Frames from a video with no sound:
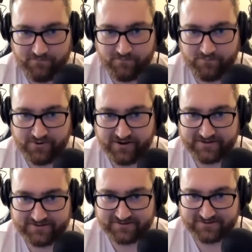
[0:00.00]

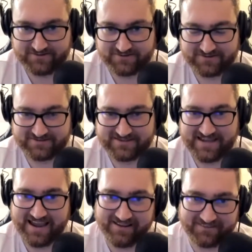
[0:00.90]
But
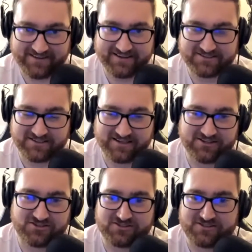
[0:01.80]
Cantlay is an
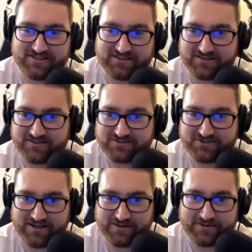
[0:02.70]
interesting
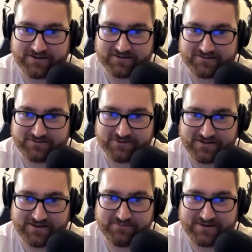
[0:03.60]
topic with
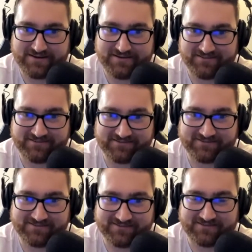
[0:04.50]
him being
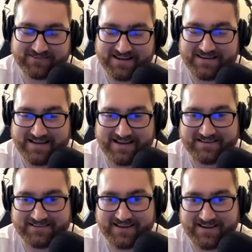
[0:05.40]
at
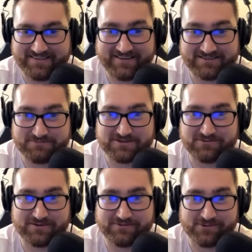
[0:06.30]
9K. I think he's missed
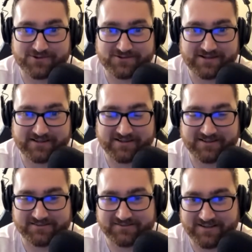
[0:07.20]
4 straight
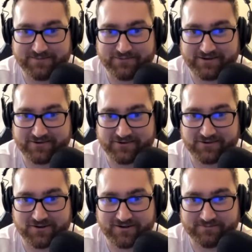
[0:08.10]
cuts, not playing good
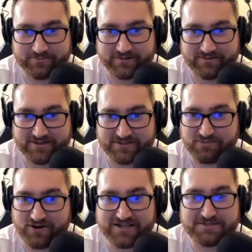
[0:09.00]
golf, but his
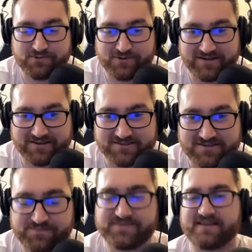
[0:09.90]
price point is,
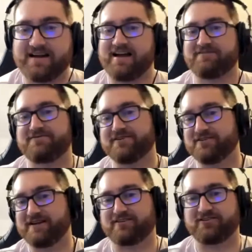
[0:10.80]
I feel
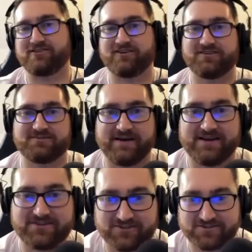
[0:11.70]
like a lot of these
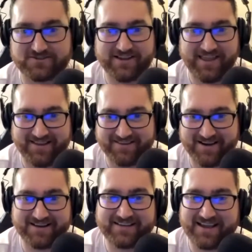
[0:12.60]
majors at
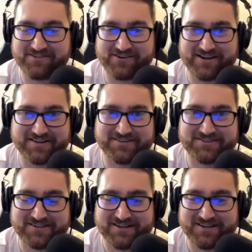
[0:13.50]
9K range,
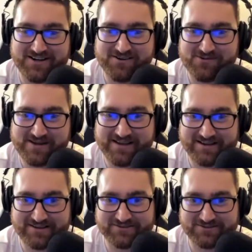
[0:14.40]
we
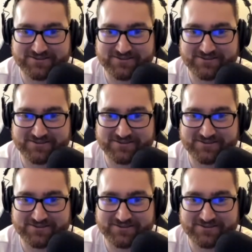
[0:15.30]
have